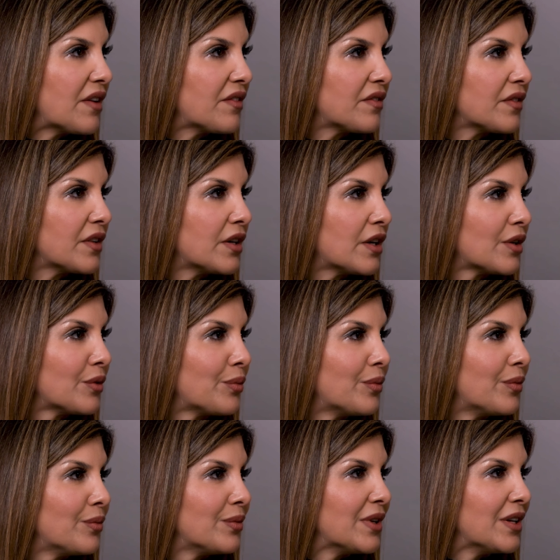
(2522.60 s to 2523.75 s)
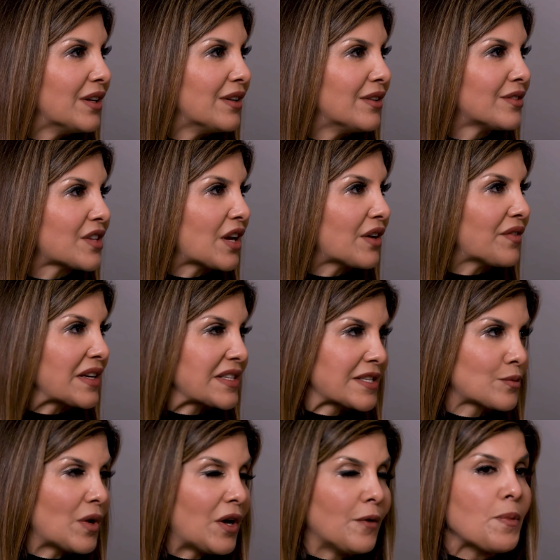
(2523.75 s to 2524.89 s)
have side effects
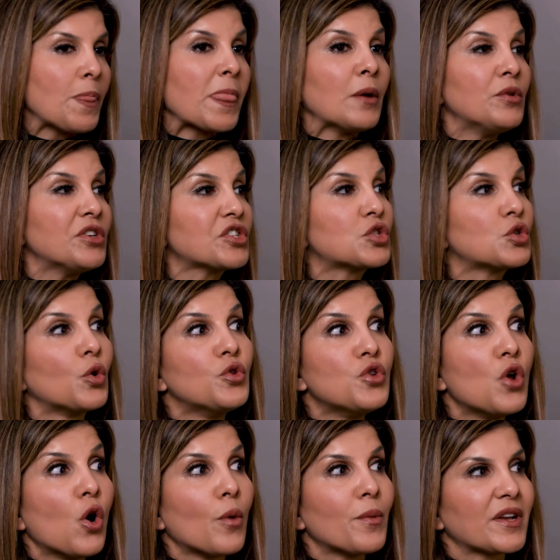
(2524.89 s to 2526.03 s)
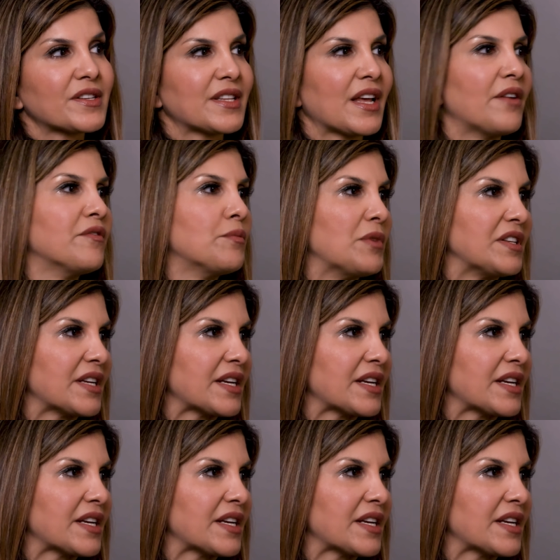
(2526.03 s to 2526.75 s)
as well. We just don't know because they haven't been